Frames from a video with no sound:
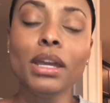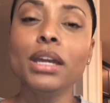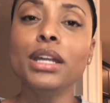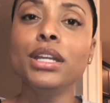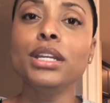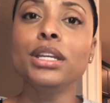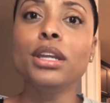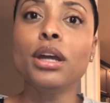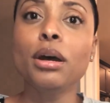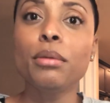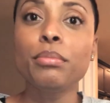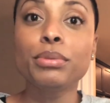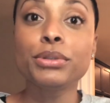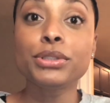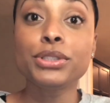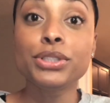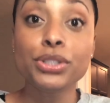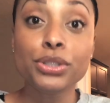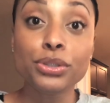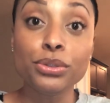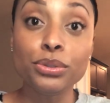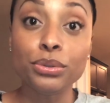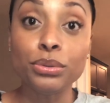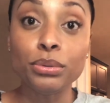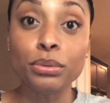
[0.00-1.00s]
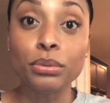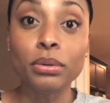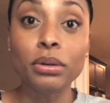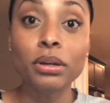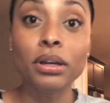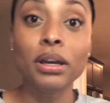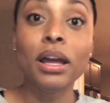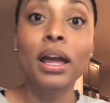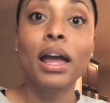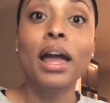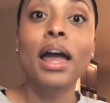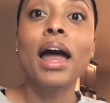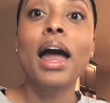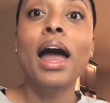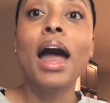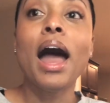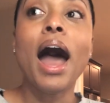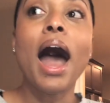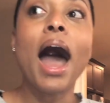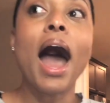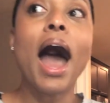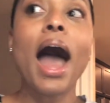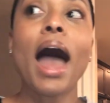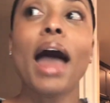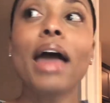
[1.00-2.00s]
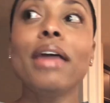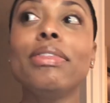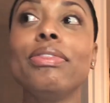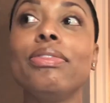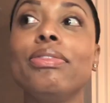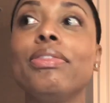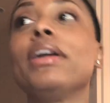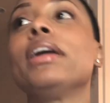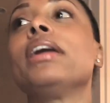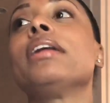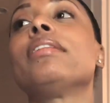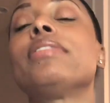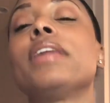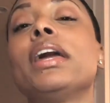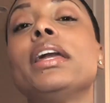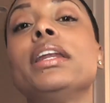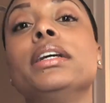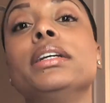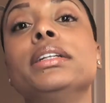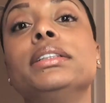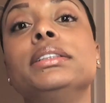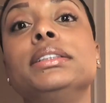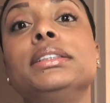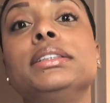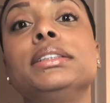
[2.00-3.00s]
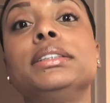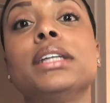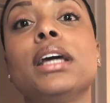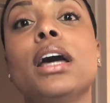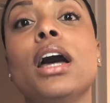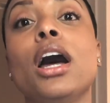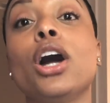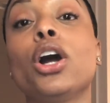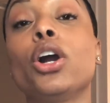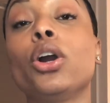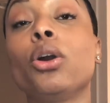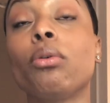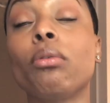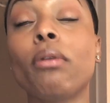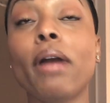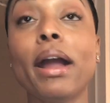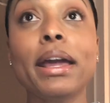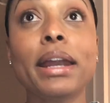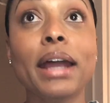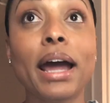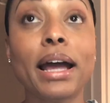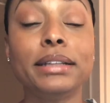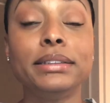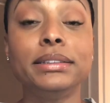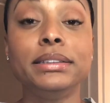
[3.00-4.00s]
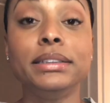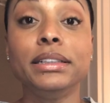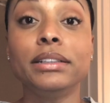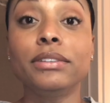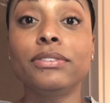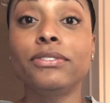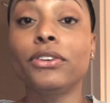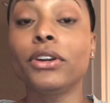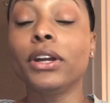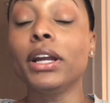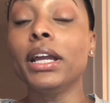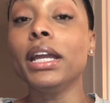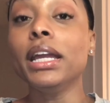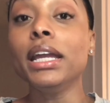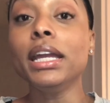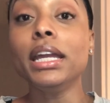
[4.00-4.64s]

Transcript: Number 2, I think that it's a great idea for